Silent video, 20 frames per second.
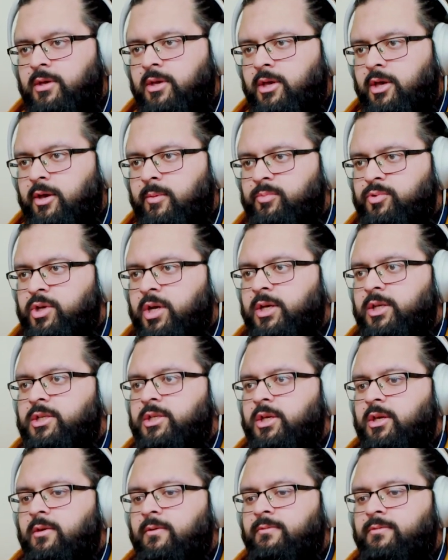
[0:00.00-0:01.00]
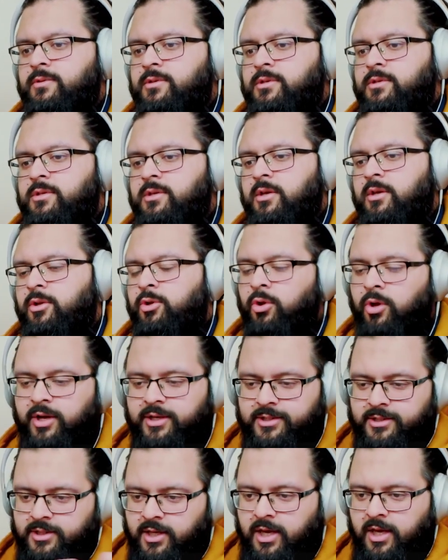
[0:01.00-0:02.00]
objectives not
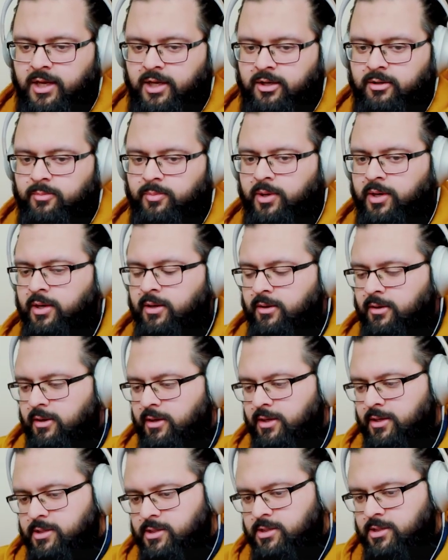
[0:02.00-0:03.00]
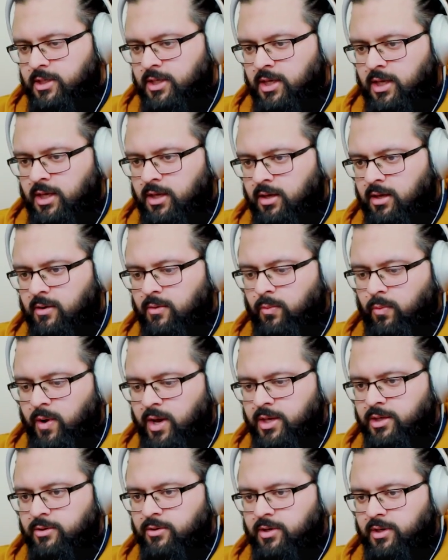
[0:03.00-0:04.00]
aside, but seeing where
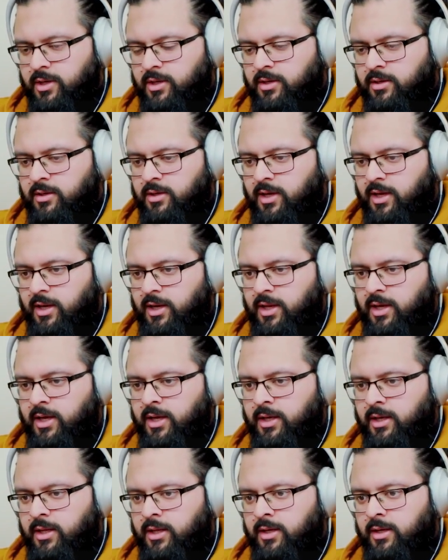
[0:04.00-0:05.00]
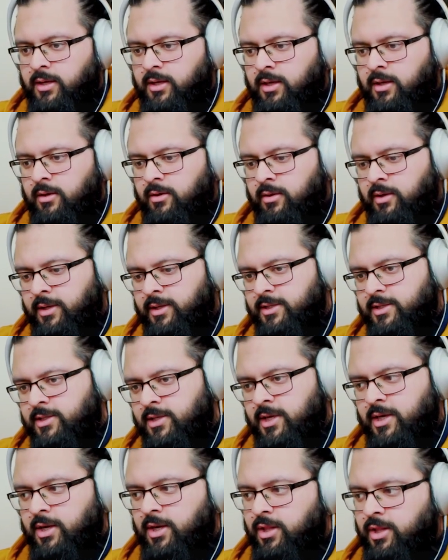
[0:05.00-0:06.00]
you can align and in
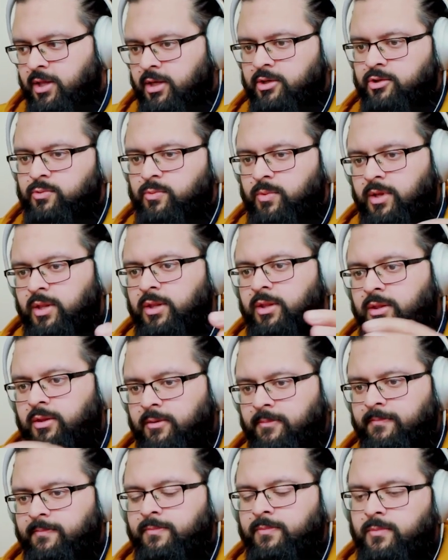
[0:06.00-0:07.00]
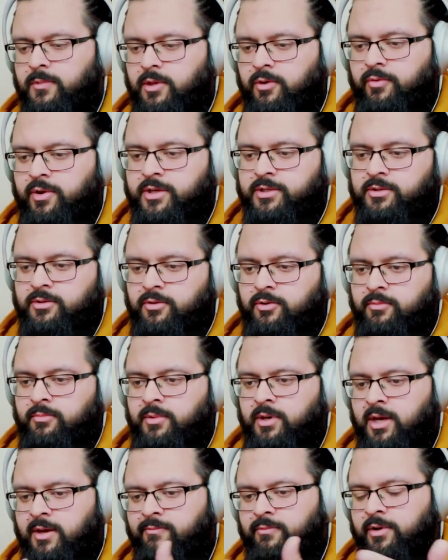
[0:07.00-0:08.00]
certain things with the rest of the
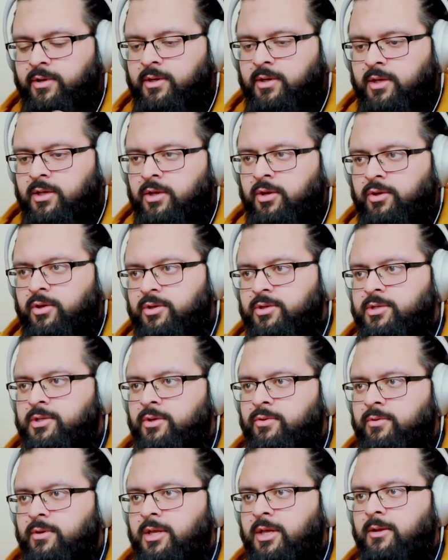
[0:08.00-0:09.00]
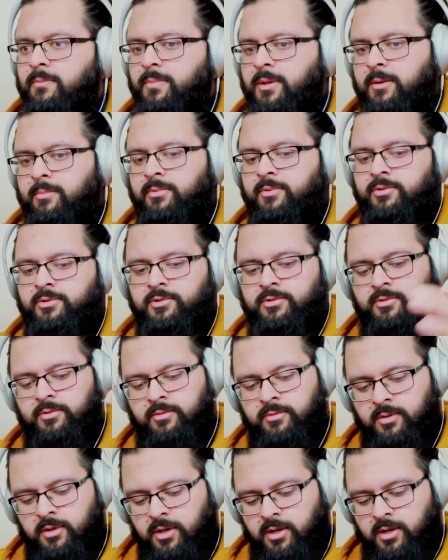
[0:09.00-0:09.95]
ummah. Everyone, you still need people to